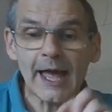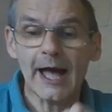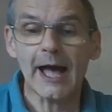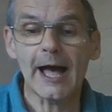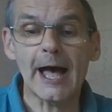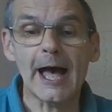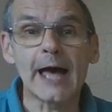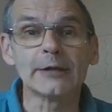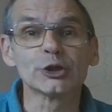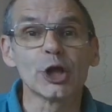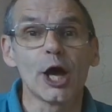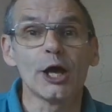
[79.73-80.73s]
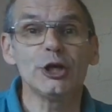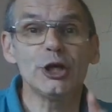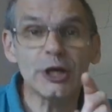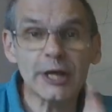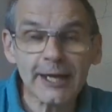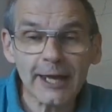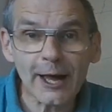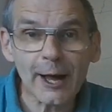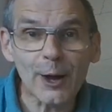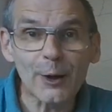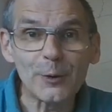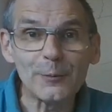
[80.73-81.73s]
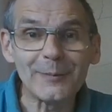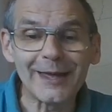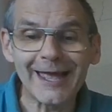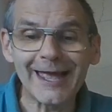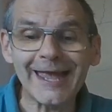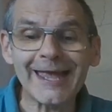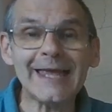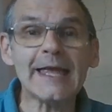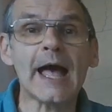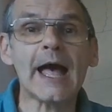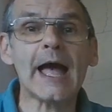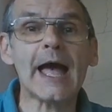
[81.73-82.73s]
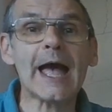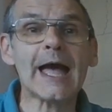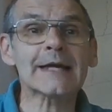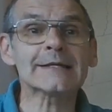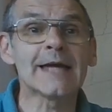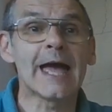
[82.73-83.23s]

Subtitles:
and Naomi and